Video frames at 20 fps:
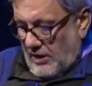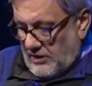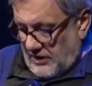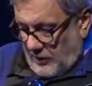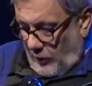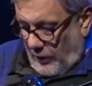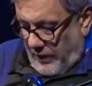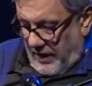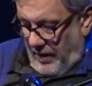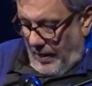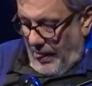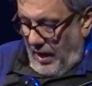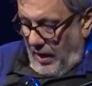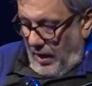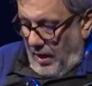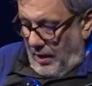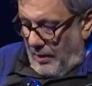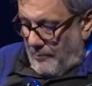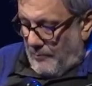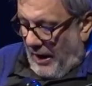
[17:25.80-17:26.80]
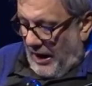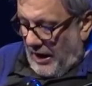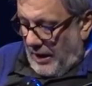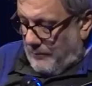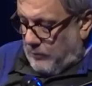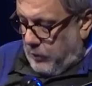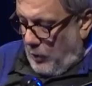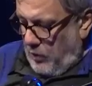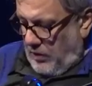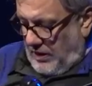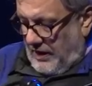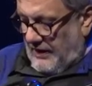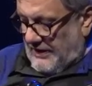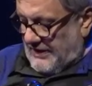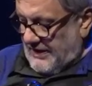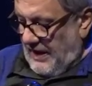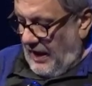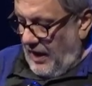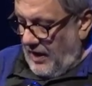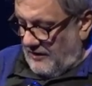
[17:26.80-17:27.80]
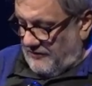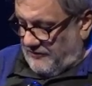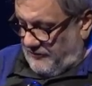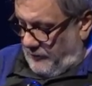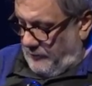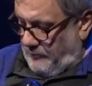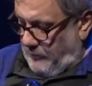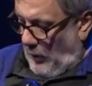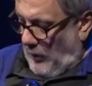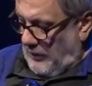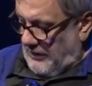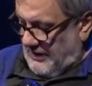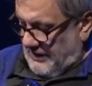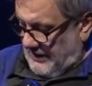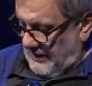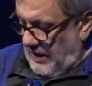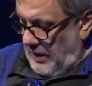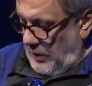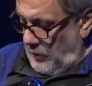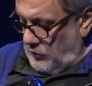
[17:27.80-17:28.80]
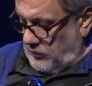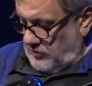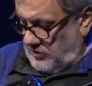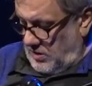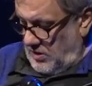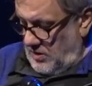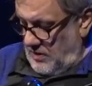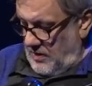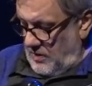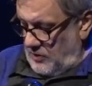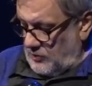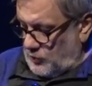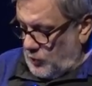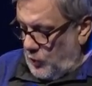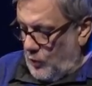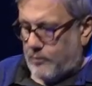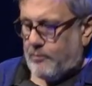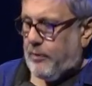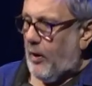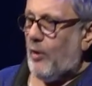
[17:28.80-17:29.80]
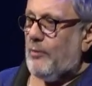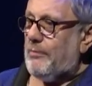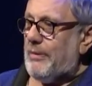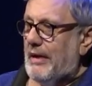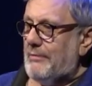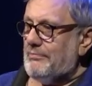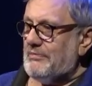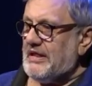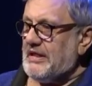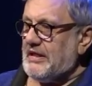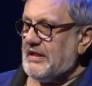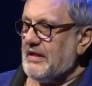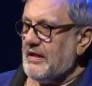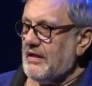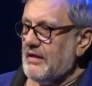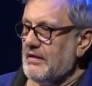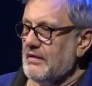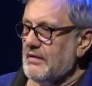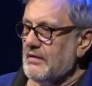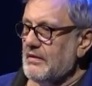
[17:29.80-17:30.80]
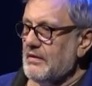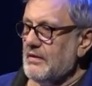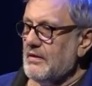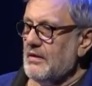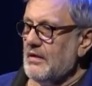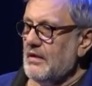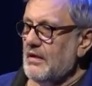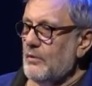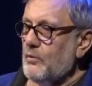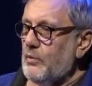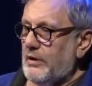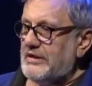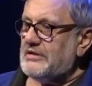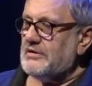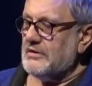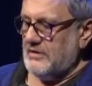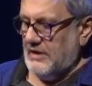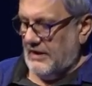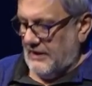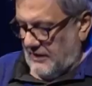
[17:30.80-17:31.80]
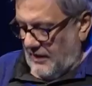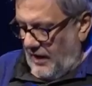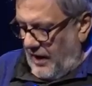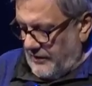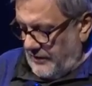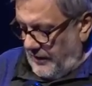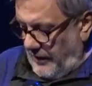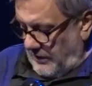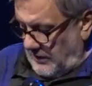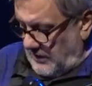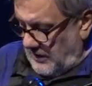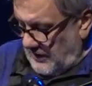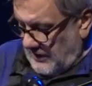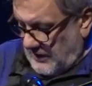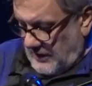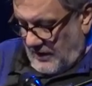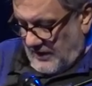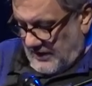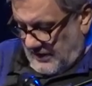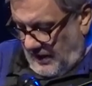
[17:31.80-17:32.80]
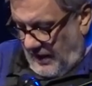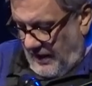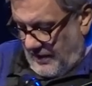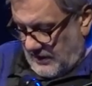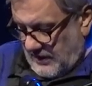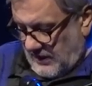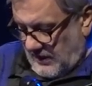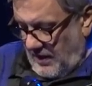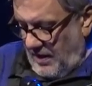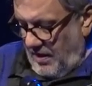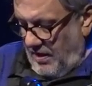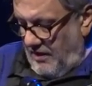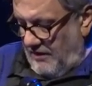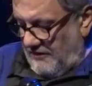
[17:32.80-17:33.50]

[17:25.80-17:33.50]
Sorry. Malabou herself points out two problems with this anarchist stance.